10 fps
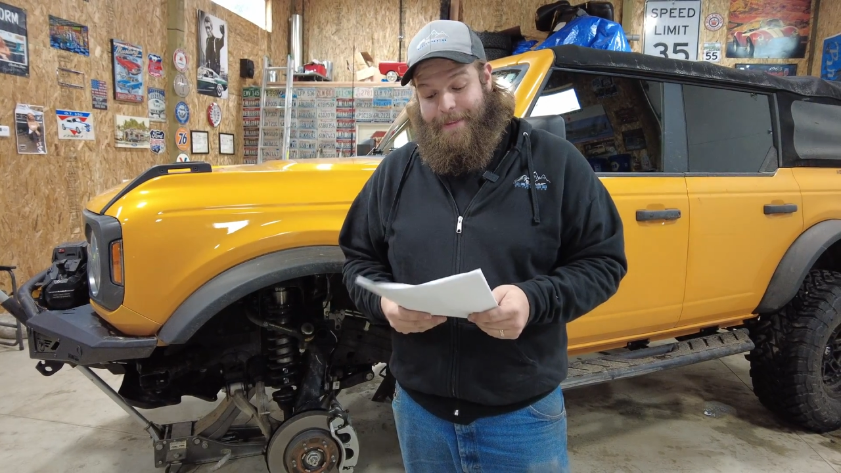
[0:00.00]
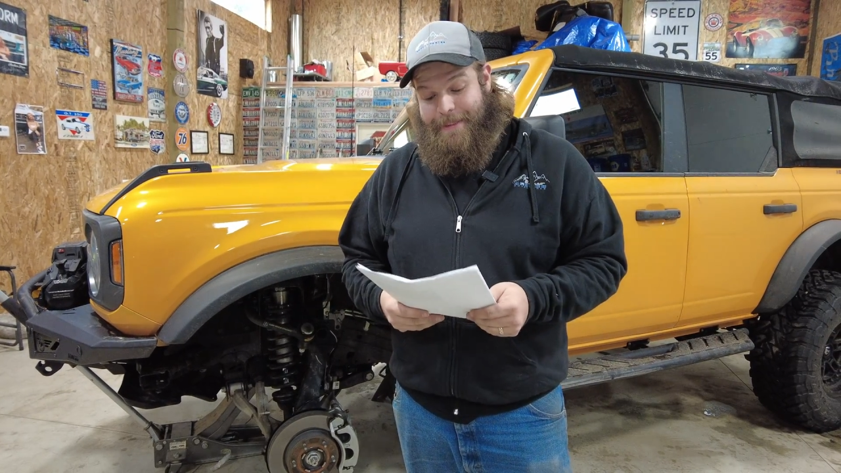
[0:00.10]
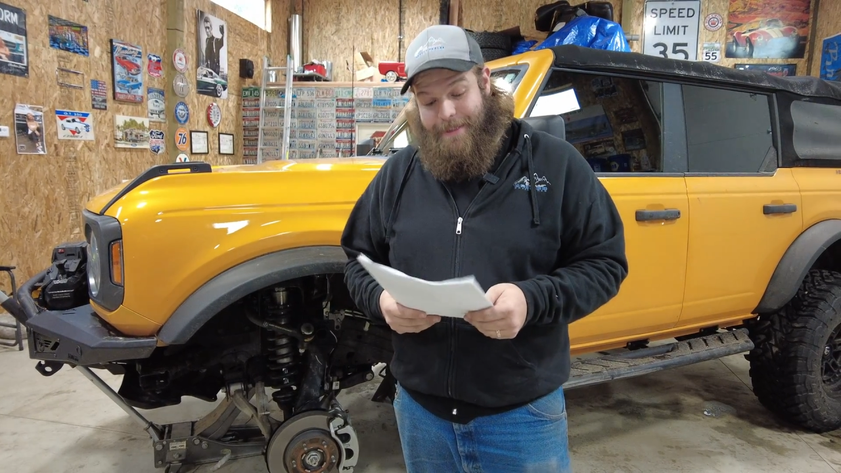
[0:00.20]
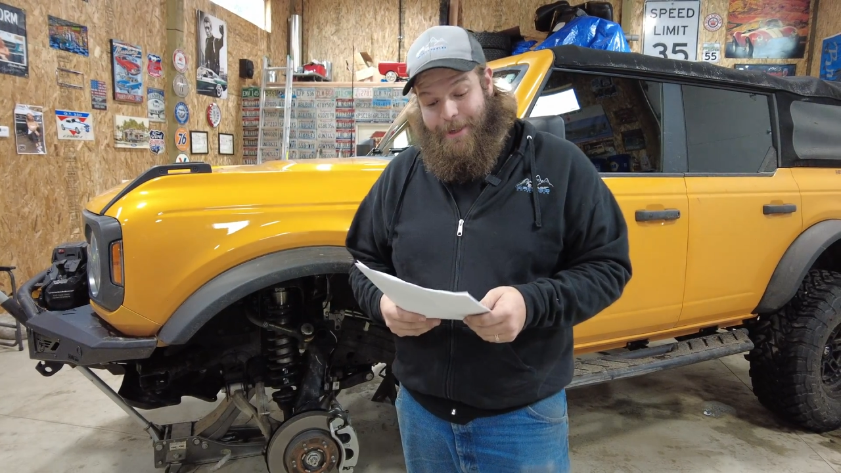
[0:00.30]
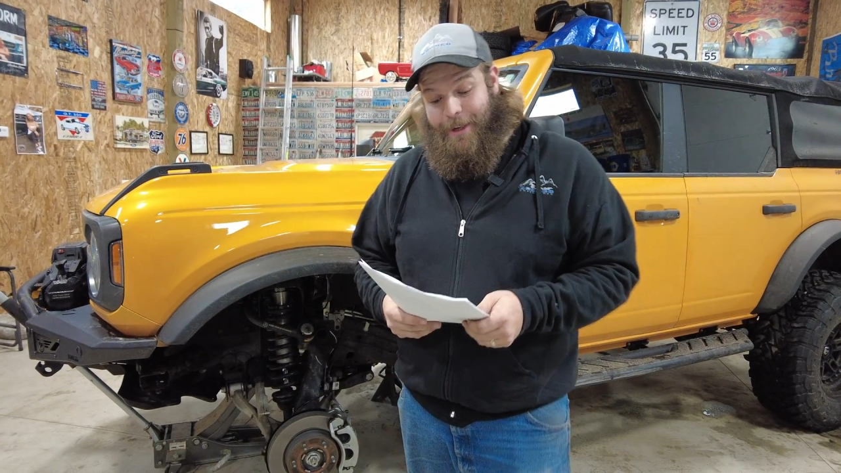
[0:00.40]

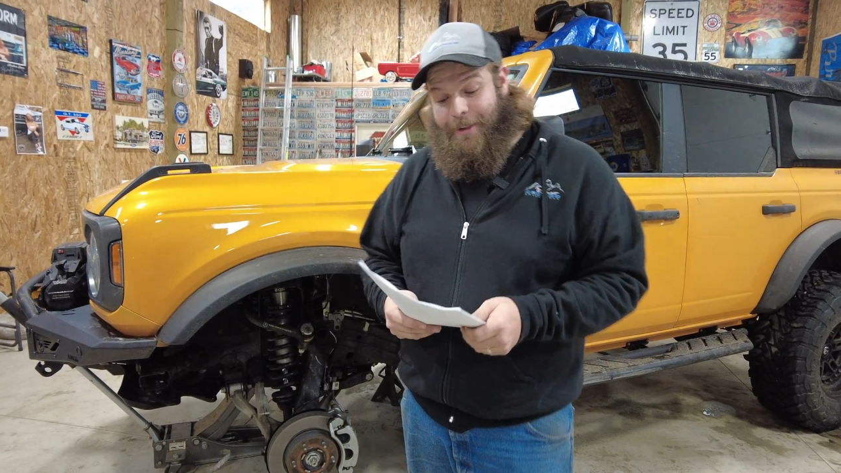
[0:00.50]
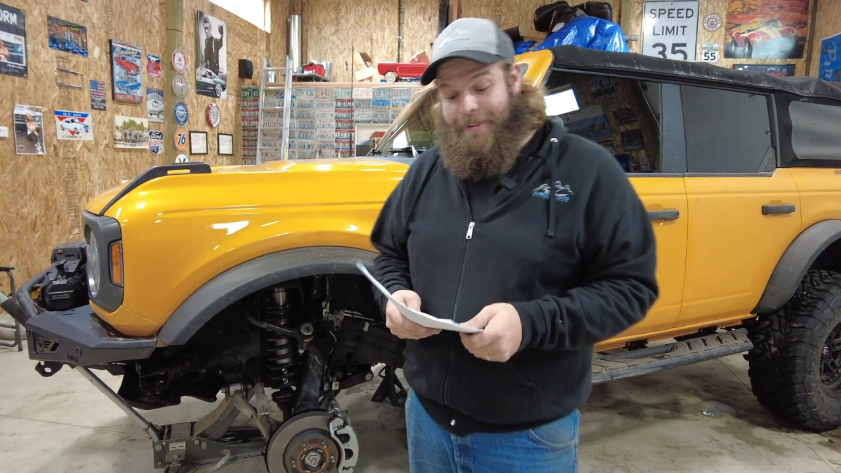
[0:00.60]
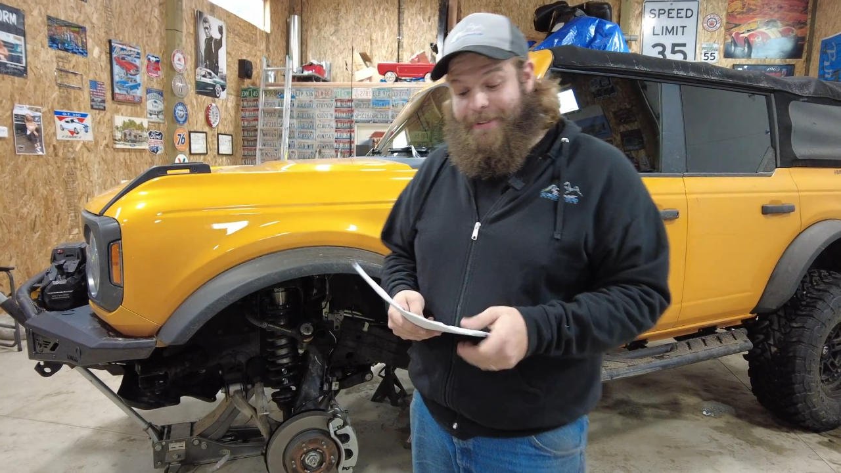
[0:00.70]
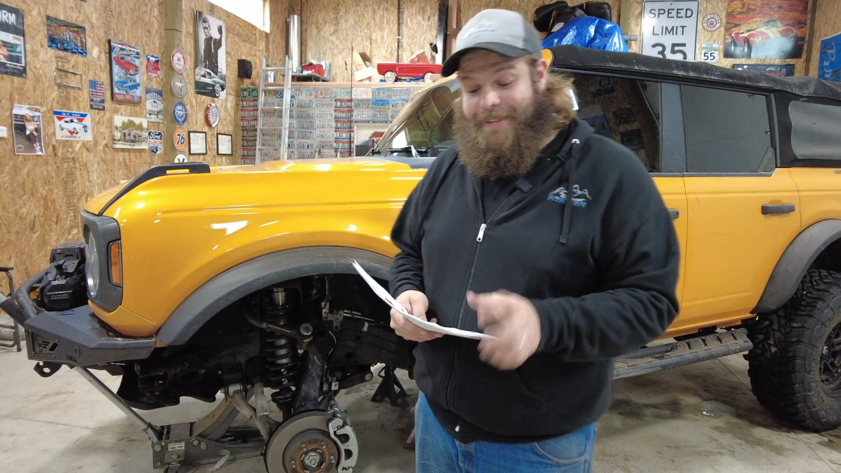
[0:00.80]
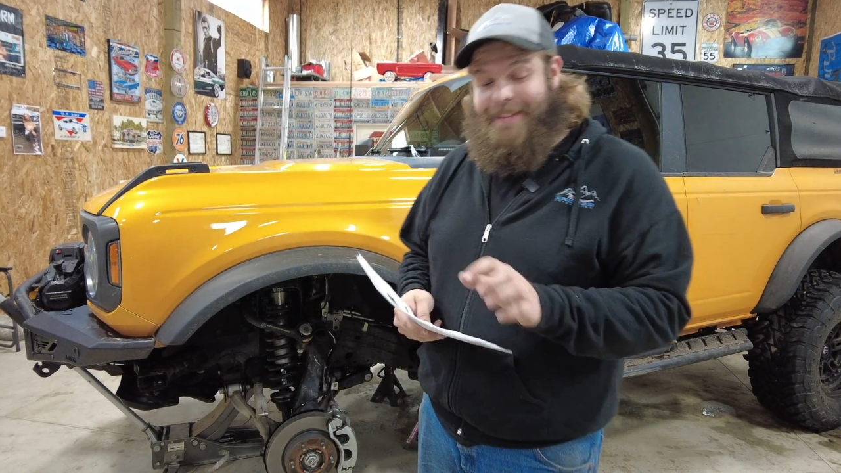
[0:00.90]
So,
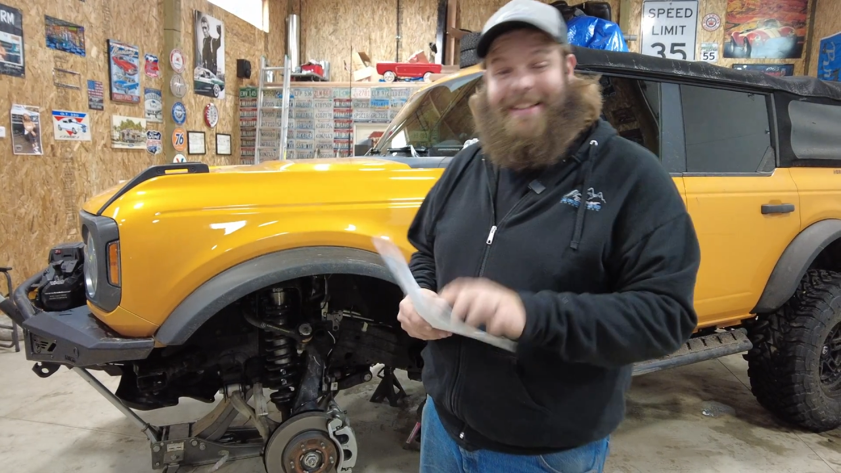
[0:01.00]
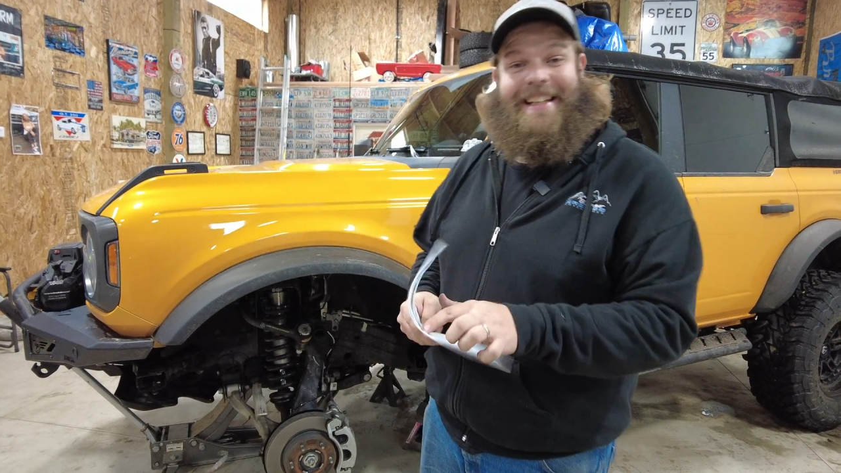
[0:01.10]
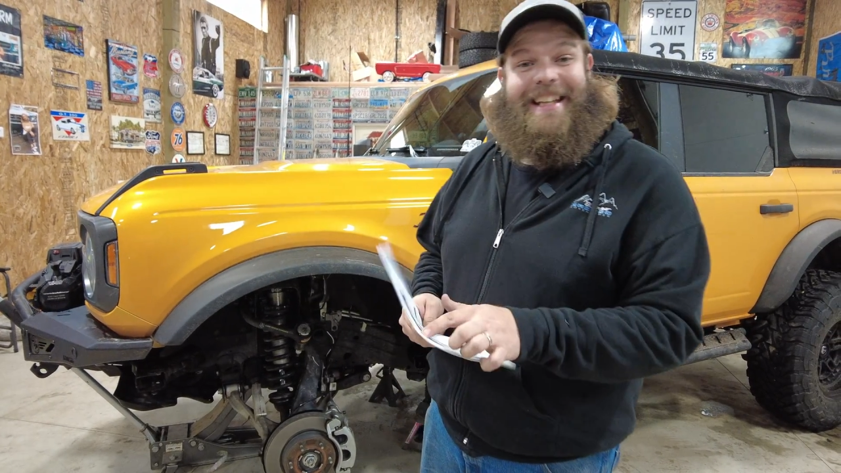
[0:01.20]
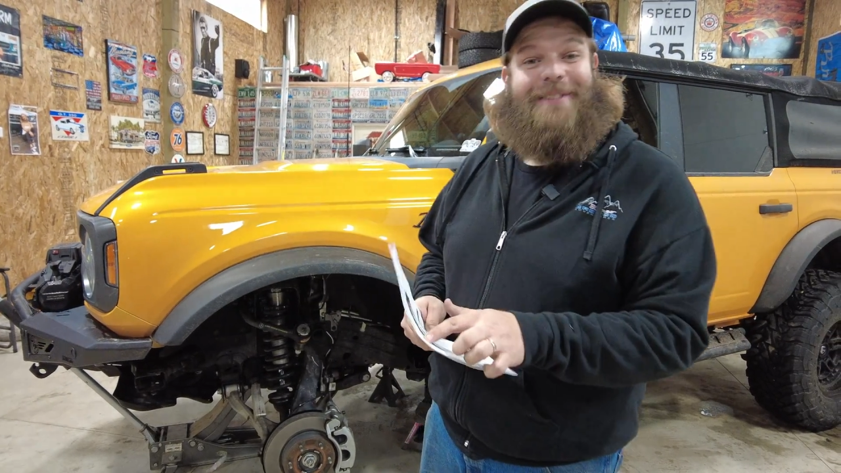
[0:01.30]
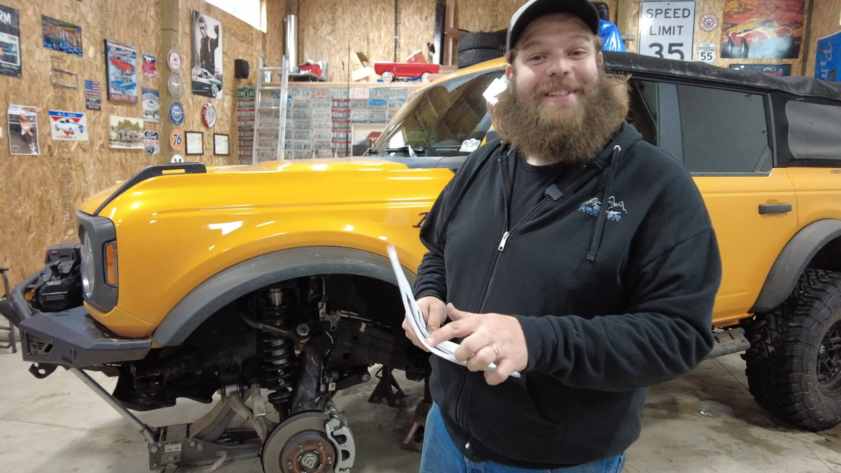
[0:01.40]

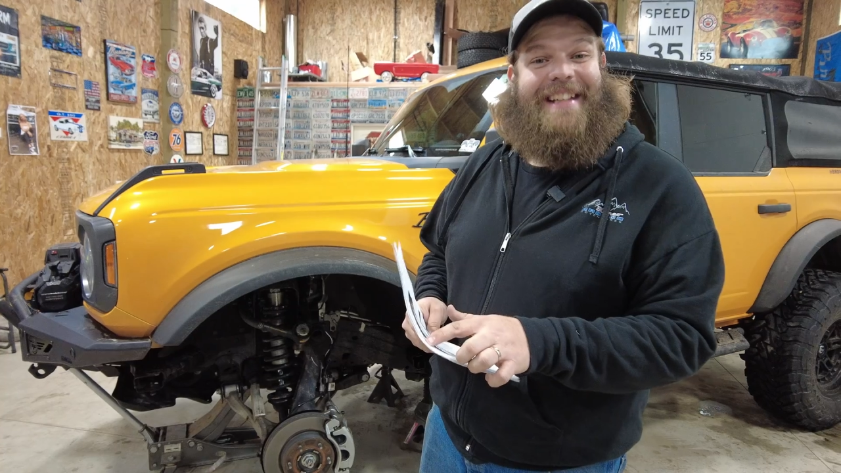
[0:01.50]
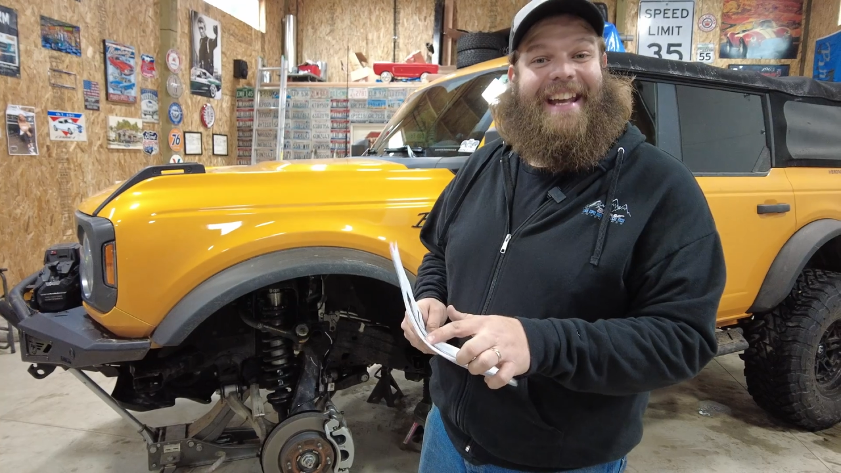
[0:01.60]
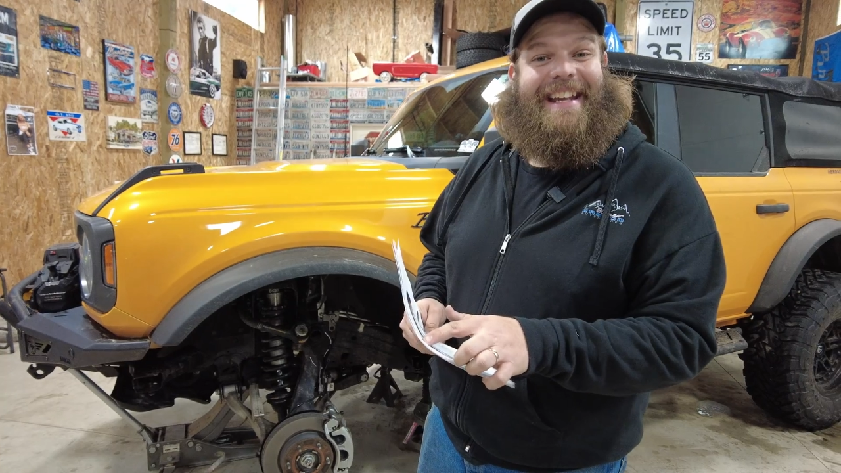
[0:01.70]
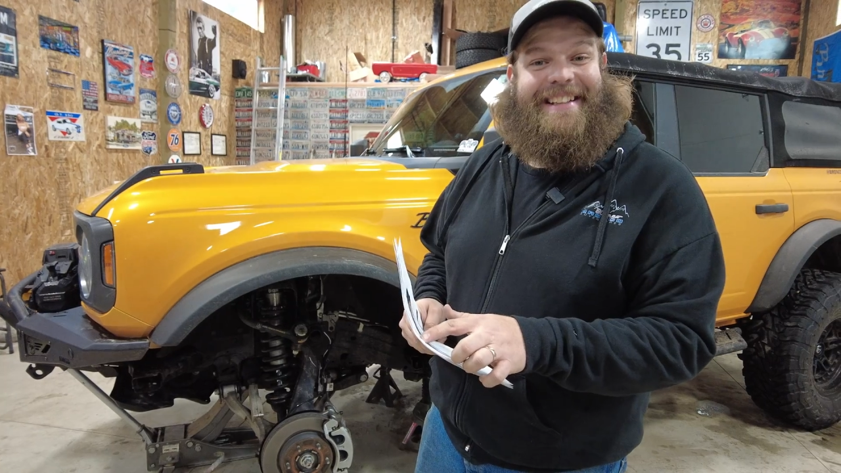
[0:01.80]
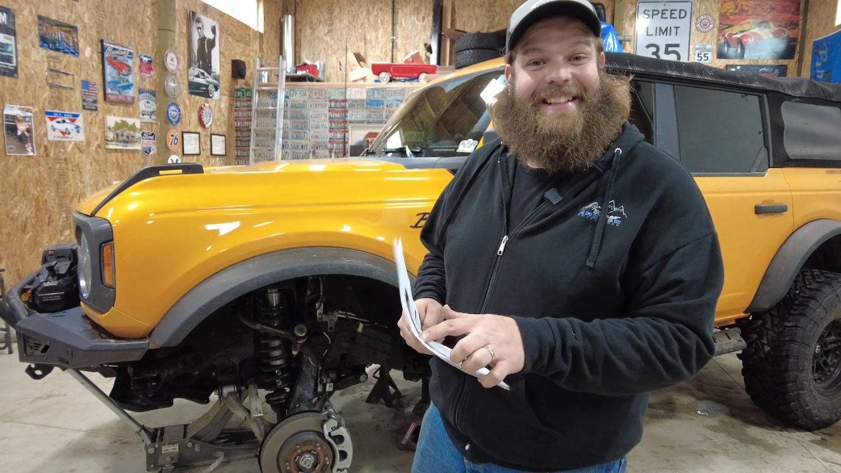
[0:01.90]

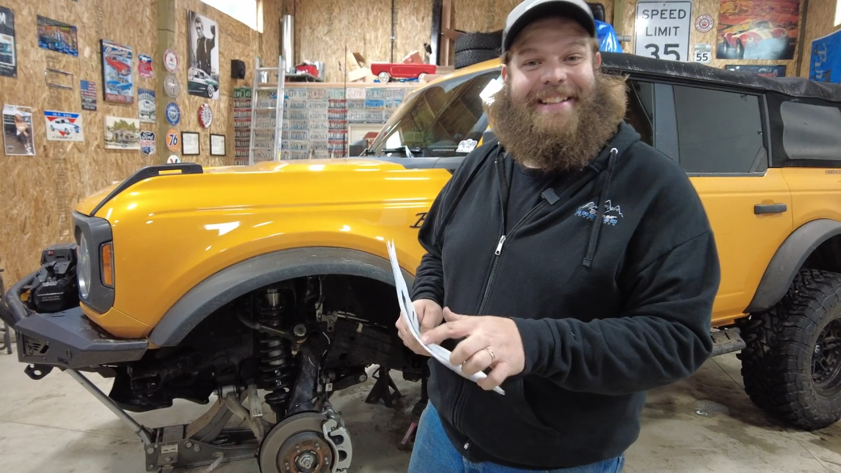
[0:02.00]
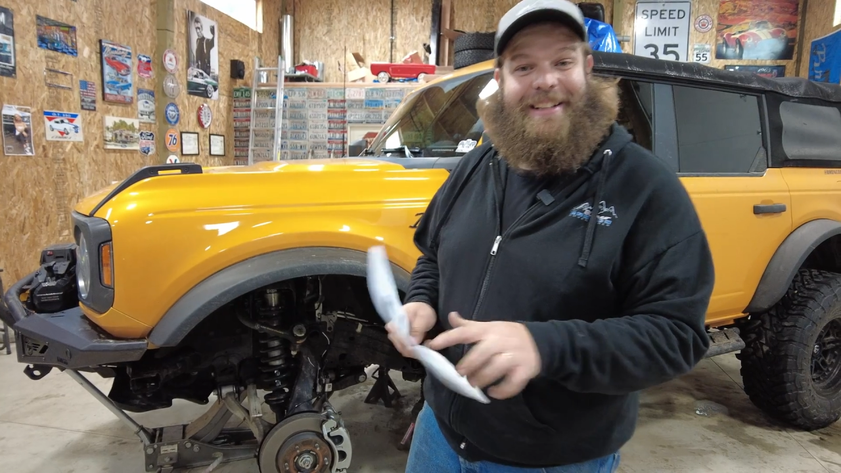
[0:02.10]
DV8,